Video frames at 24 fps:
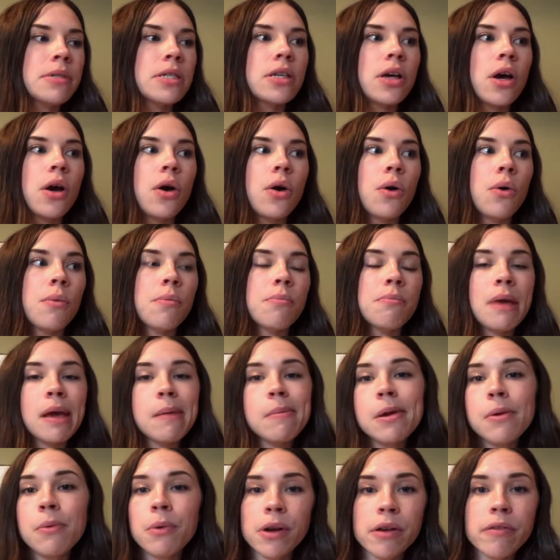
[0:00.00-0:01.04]
so
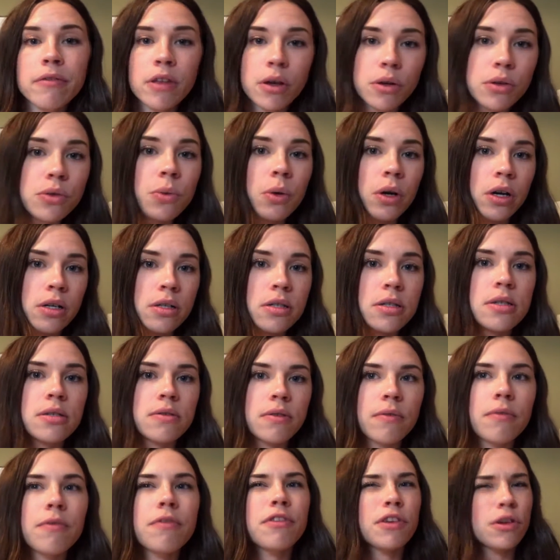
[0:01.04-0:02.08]
maybe one of those
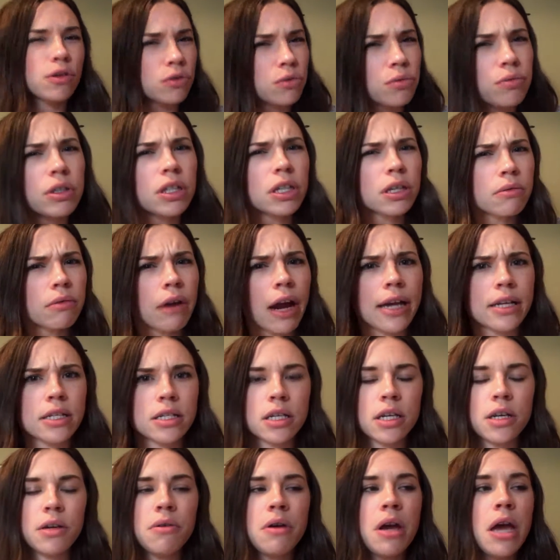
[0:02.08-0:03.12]
words feels really right
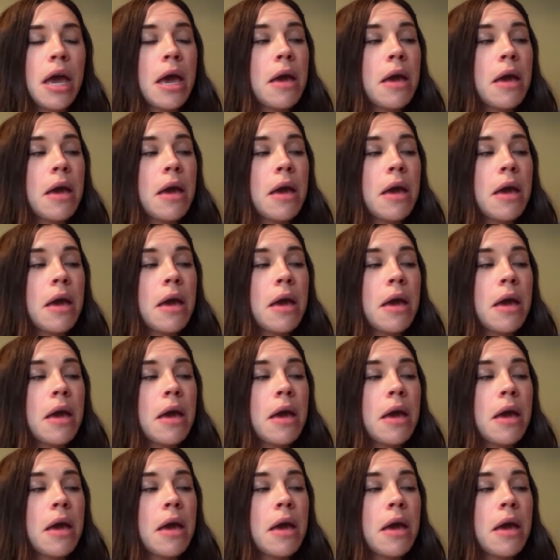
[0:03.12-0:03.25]
to you.